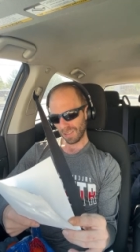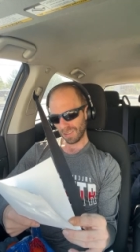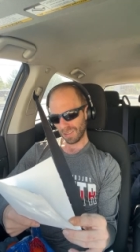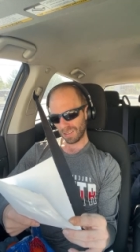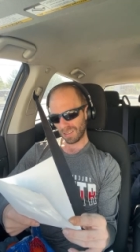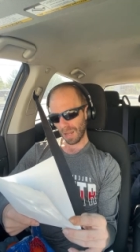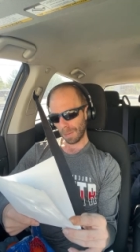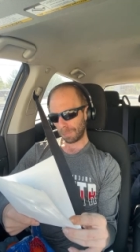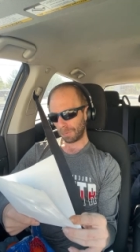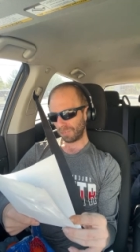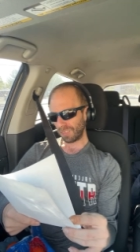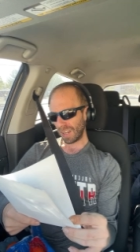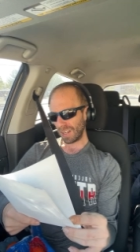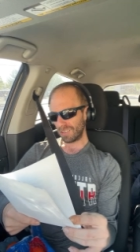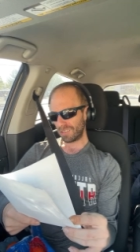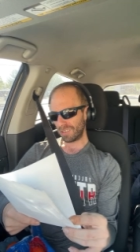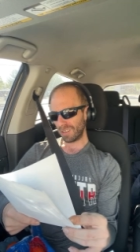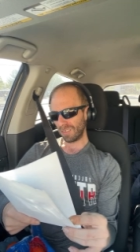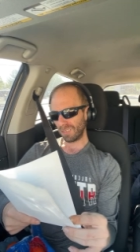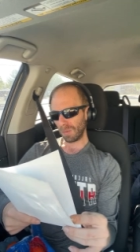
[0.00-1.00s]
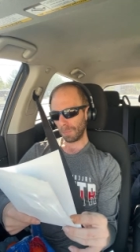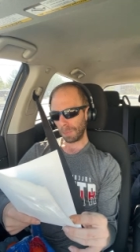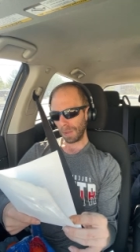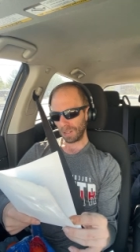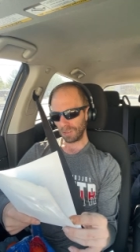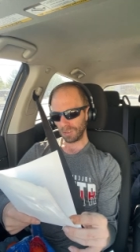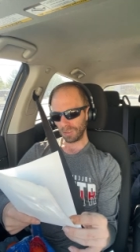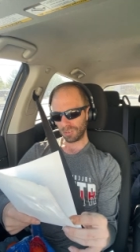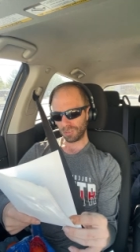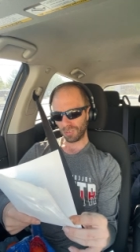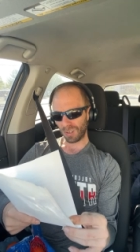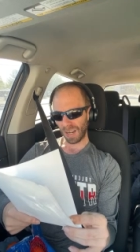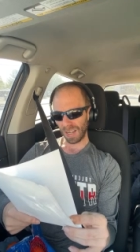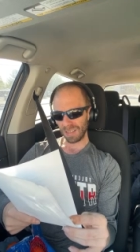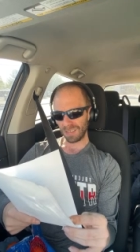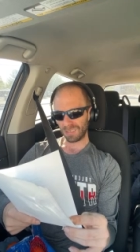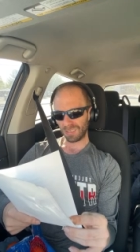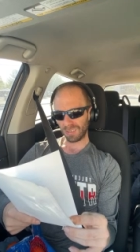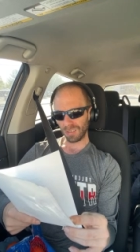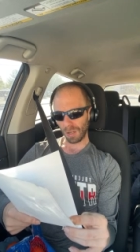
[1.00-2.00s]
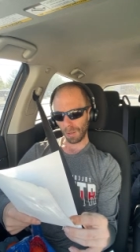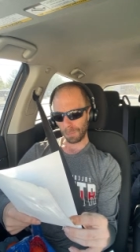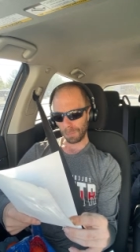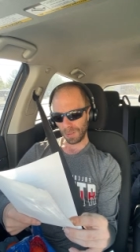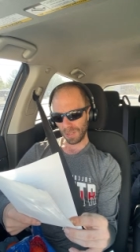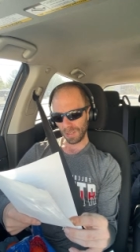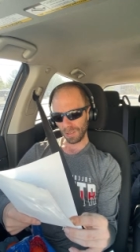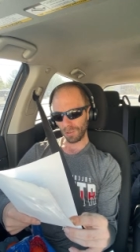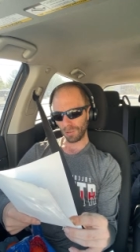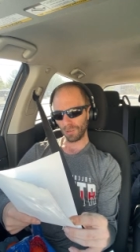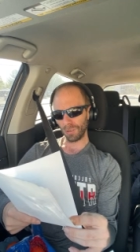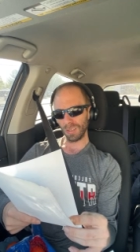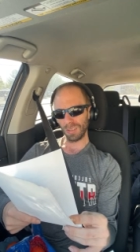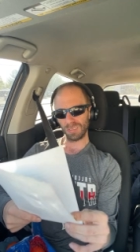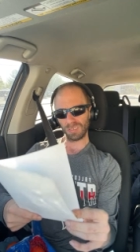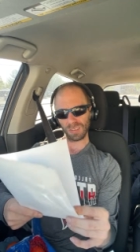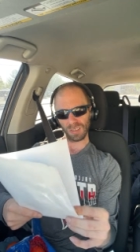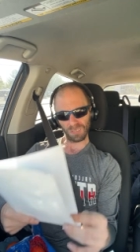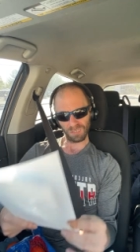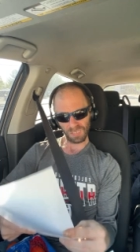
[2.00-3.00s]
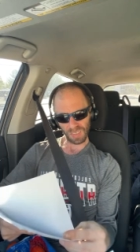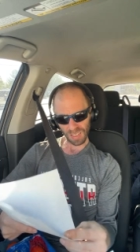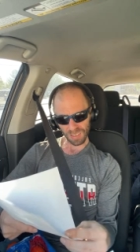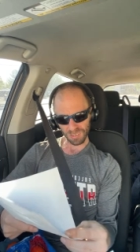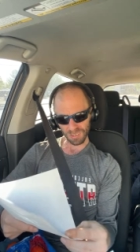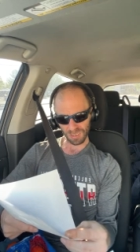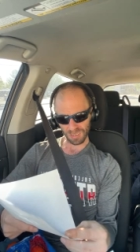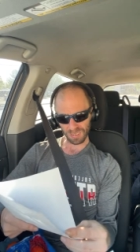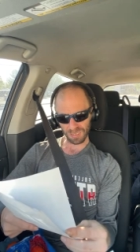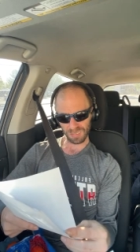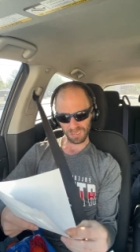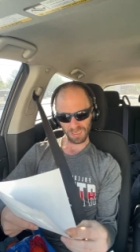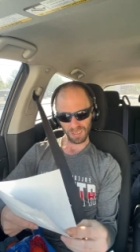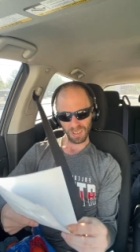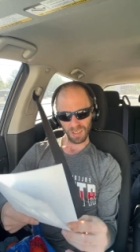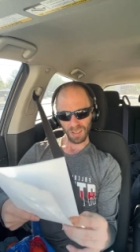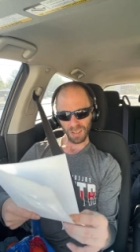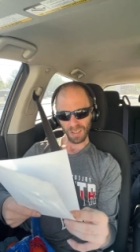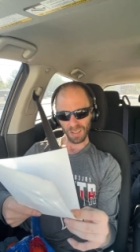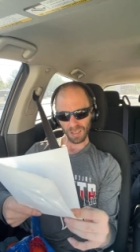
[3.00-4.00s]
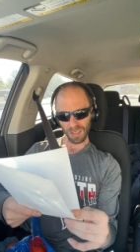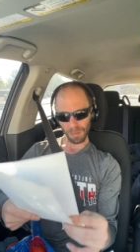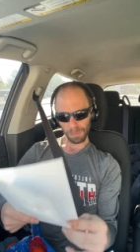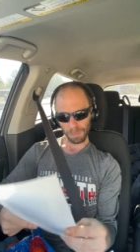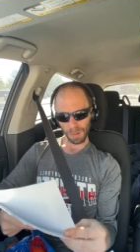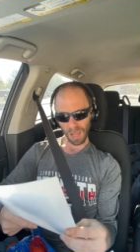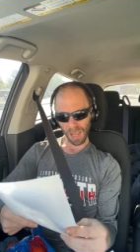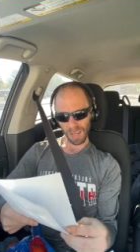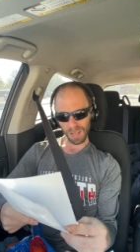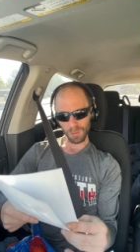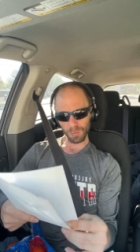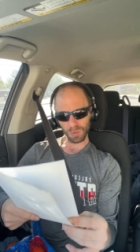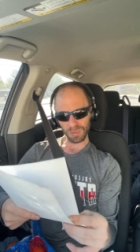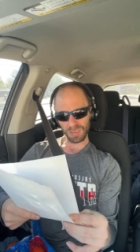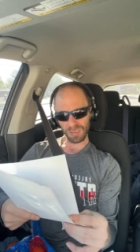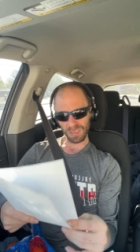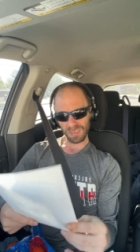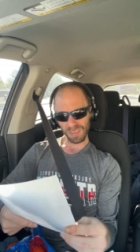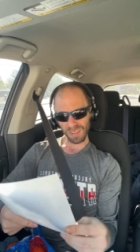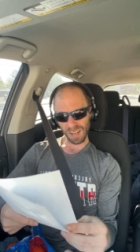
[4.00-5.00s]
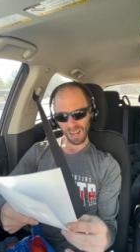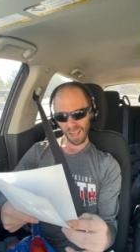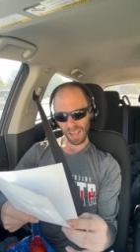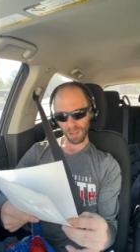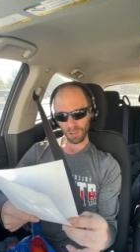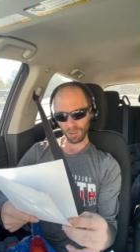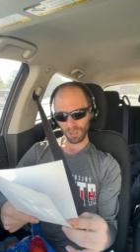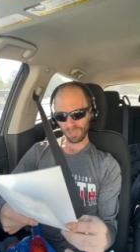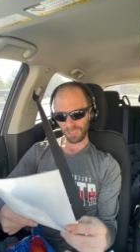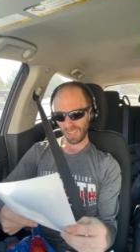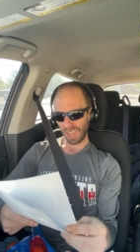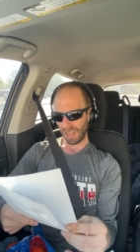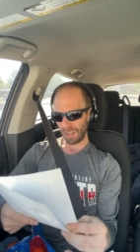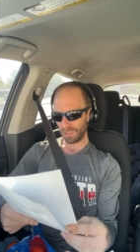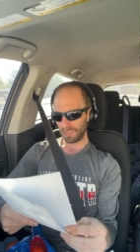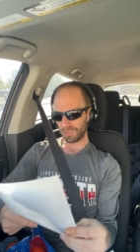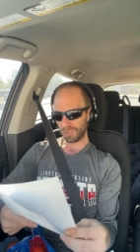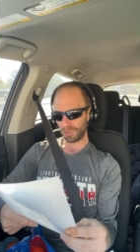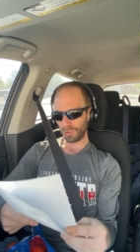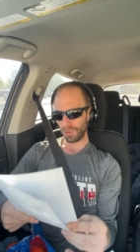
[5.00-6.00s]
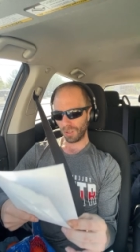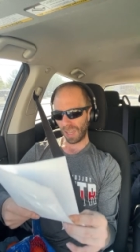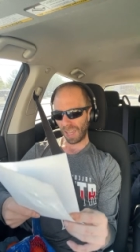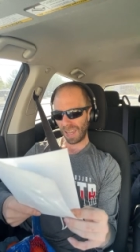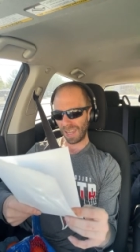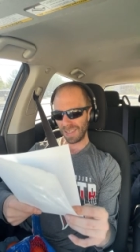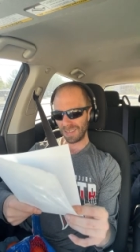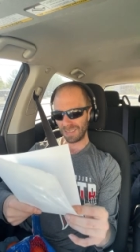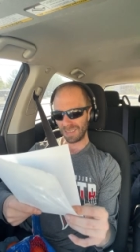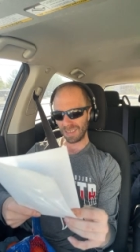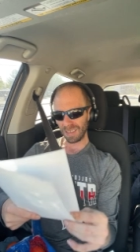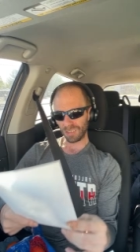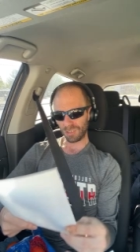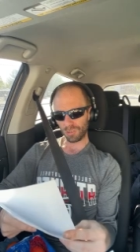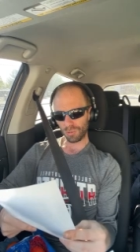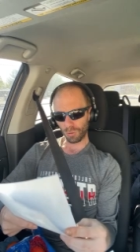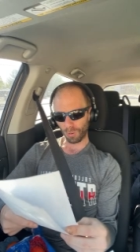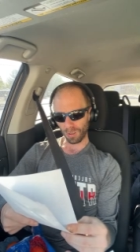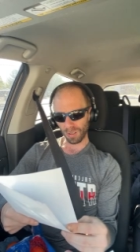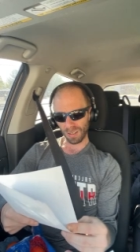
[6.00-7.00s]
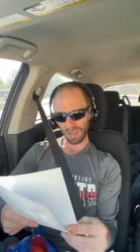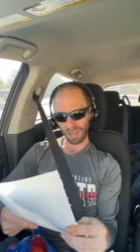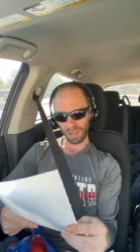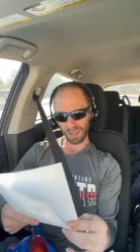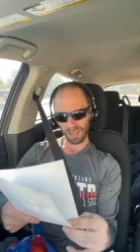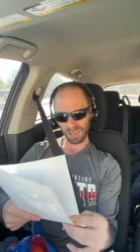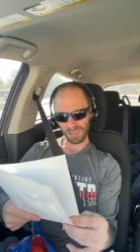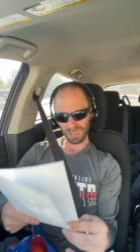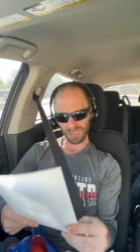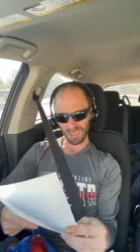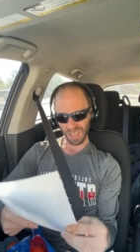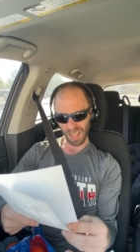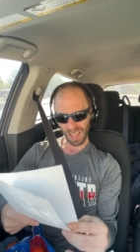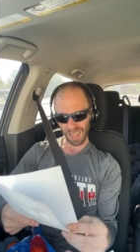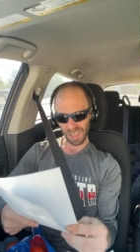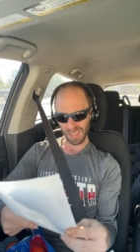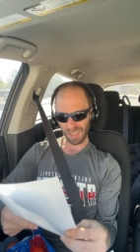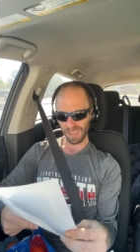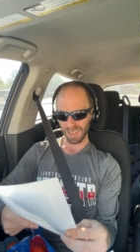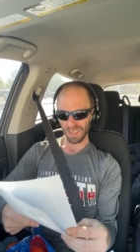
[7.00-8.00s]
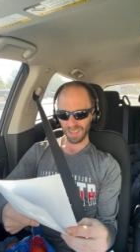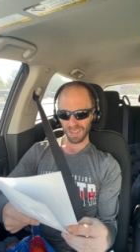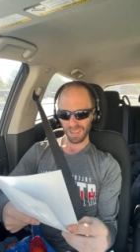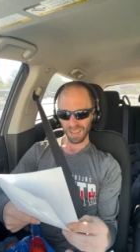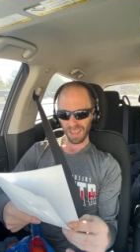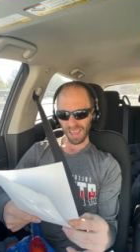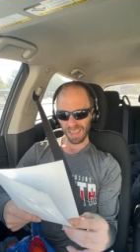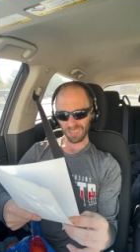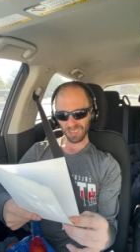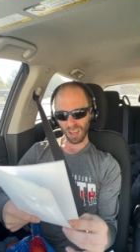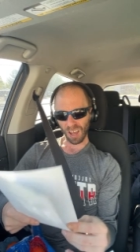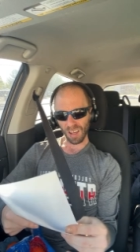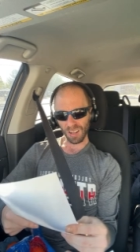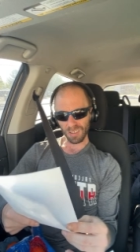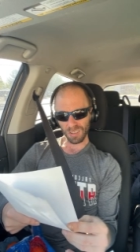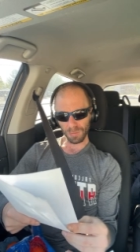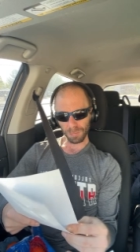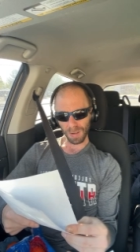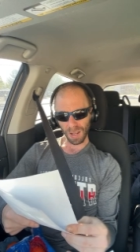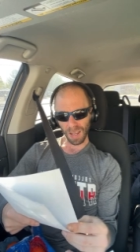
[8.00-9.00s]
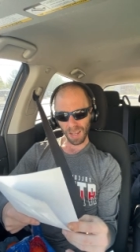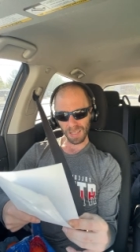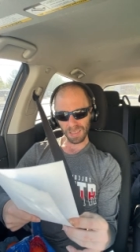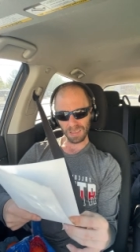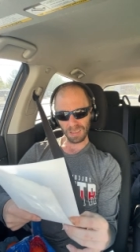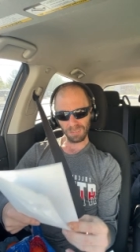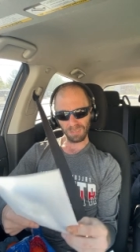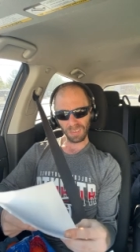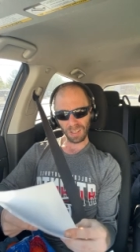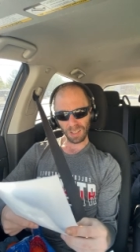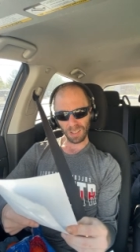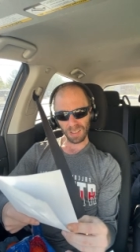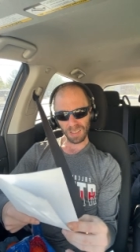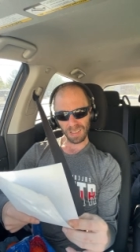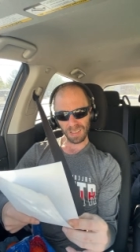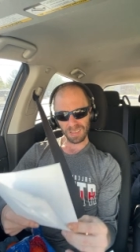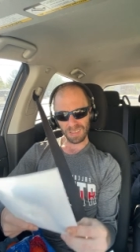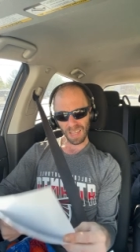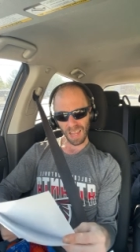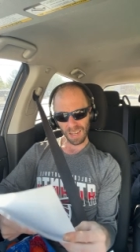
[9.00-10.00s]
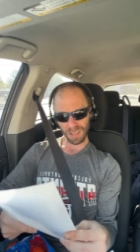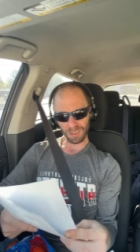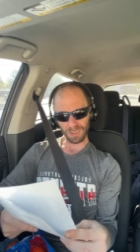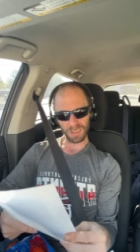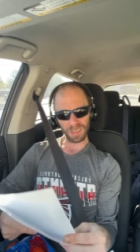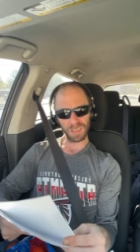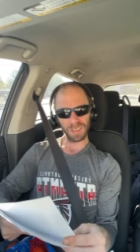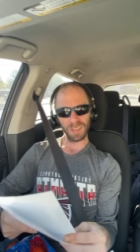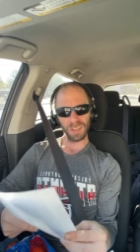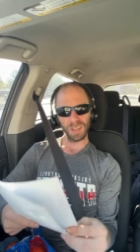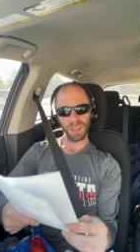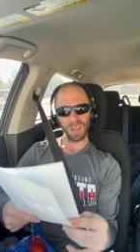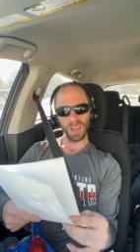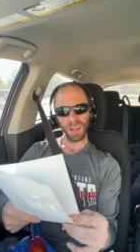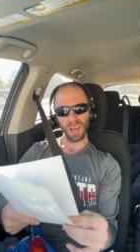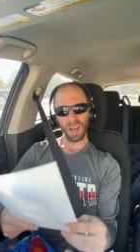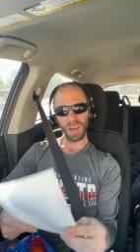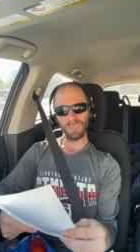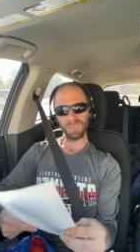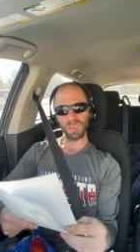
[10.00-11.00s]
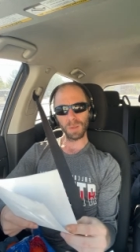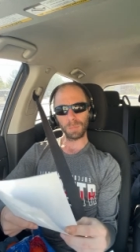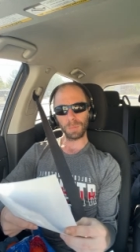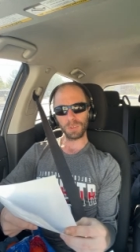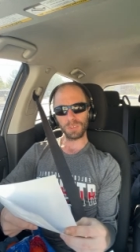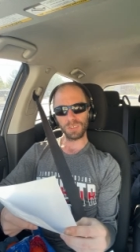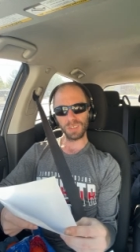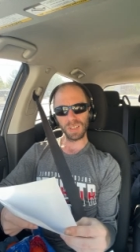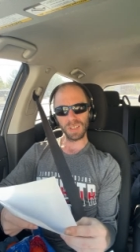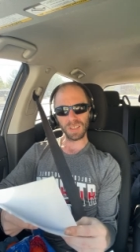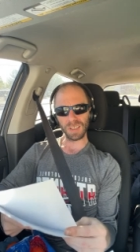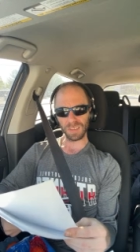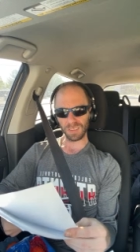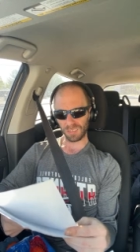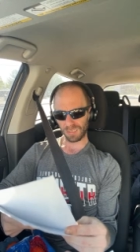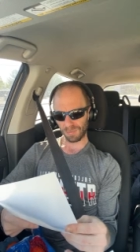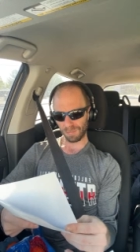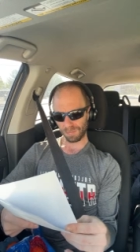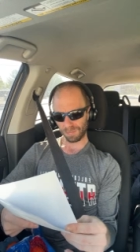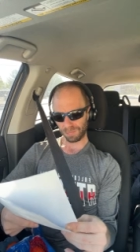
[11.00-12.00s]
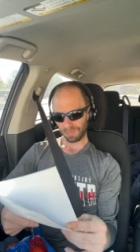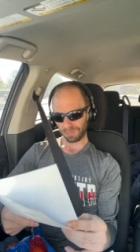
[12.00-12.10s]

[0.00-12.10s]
The deprivation of appellant's rights to appeal his convictions, combined with the denial of counsel and the extraordinary delay, has undermined the very integrity of the proceedings.